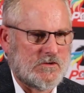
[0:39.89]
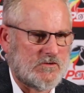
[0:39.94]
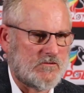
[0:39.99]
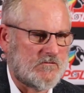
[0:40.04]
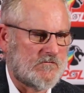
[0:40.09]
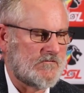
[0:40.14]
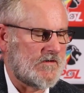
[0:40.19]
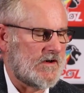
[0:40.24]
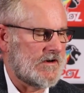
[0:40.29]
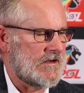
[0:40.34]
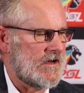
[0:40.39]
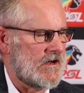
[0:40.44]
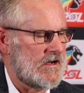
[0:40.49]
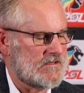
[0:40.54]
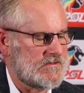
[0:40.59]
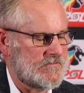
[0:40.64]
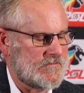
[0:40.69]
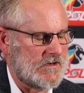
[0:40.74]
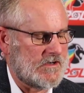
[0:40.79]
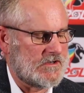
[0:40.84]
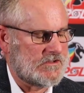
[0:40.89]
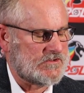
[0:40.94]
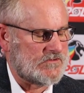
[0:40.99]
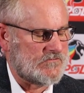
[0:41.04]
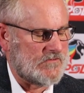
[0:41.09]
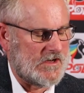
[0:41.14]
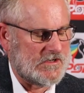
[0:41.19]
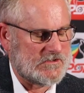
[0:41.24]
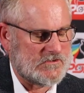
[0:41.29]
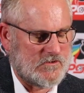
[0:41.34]
You find out about it,
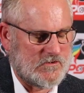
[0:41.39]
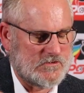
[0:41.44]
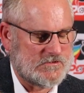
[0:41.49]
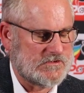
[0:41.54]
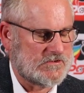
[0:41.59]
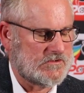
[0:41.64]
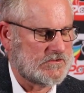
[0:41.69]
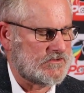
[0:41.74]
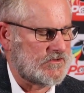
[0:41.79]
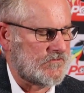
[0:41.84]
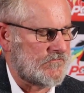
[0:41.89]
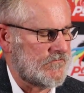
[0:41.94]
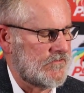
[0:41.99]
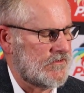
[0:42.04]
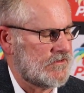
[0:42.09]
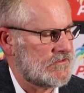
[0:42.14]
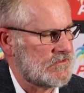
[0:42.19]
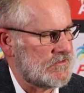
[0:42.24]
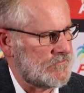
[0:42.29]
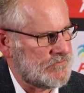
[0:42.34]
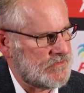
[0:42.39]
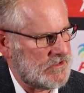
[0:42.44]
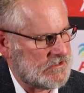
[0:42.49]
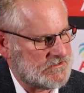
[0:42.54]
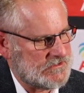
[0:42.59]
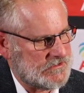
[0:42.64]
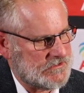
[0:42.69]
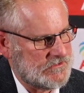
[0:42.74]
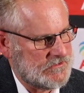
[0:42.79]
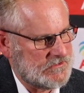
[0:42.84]
you write an article, you refer to the
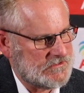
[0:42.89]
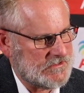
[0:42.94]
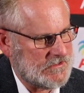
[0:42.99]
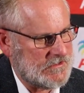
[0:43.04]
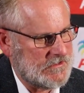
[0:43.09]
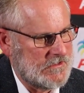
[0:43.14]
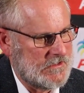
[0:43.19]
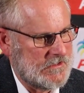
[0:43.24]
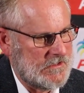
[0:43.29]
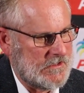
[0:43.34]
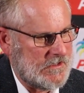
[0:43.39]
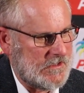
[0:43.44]
prosecutor,